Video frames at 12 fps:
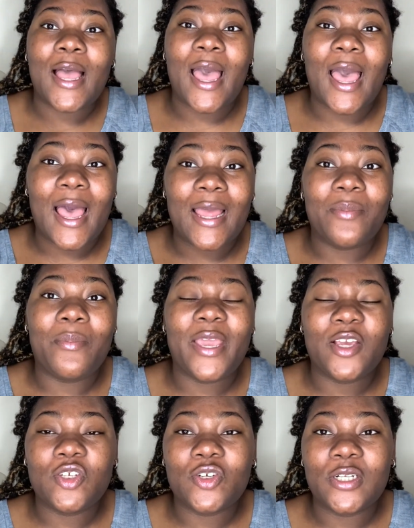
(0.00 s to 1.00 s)
and
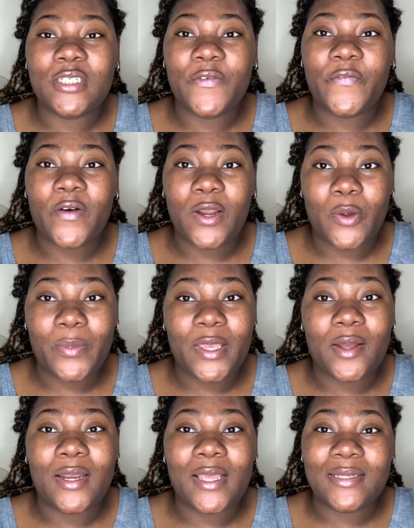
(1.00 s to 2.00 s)
make sure to follow me
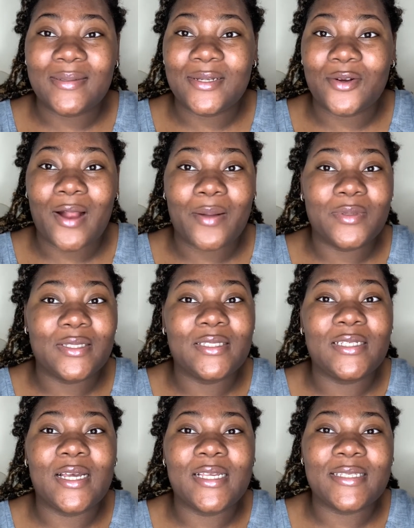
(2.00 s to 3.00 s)
on Instagram
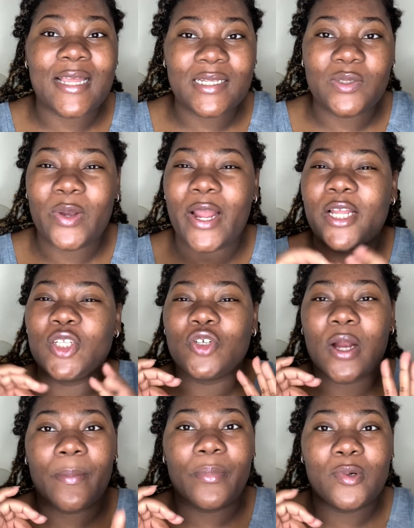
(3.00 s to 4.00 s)
because that's where I
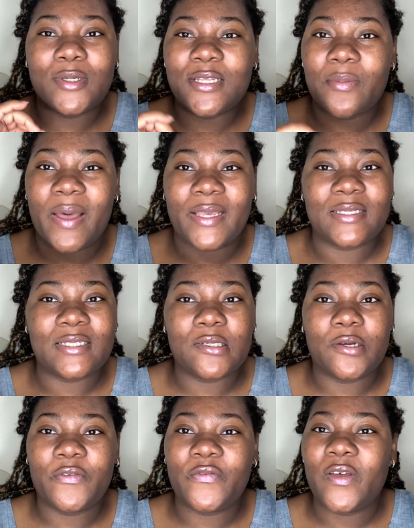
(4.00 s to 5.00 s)
drop most of my
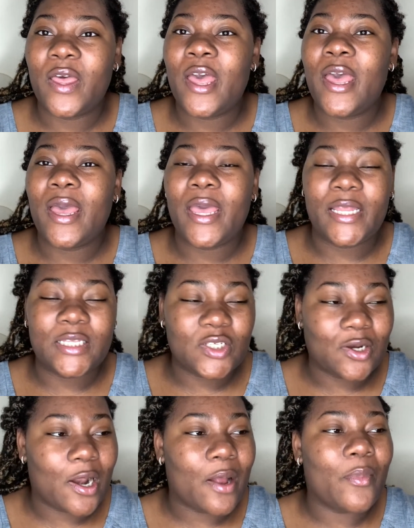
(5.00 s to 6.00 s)
stuff
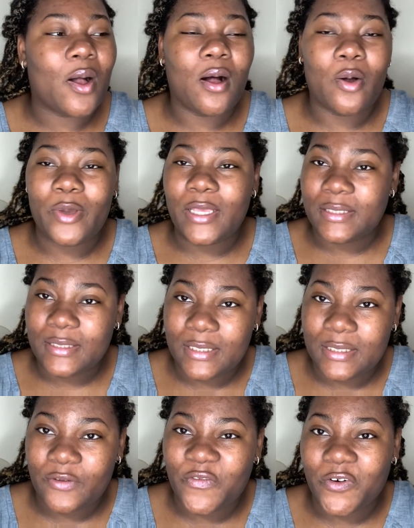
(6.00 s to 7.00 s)
Instagram always
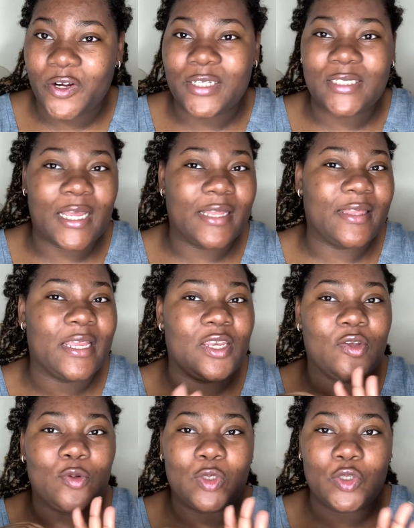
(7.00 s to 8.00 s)
sees it first, and then
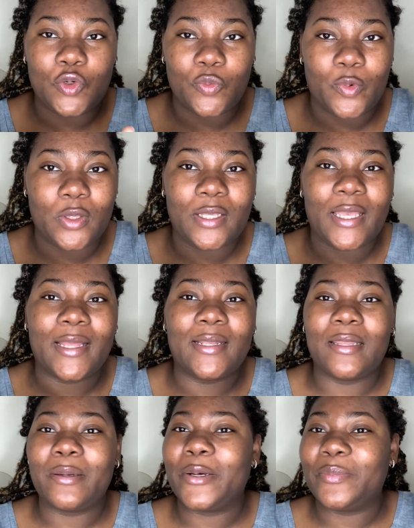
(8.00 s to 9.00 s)
YouTube will get
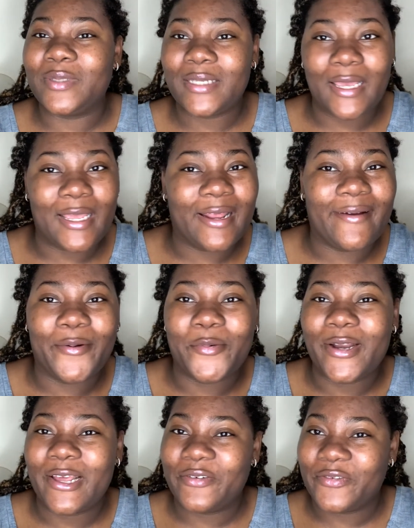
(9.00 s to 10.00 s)
the update or
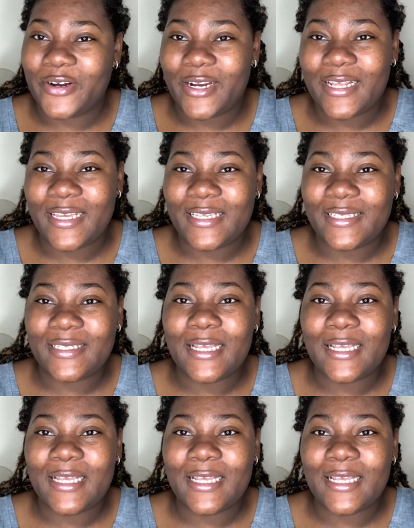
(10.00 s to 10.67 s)
whatever it is.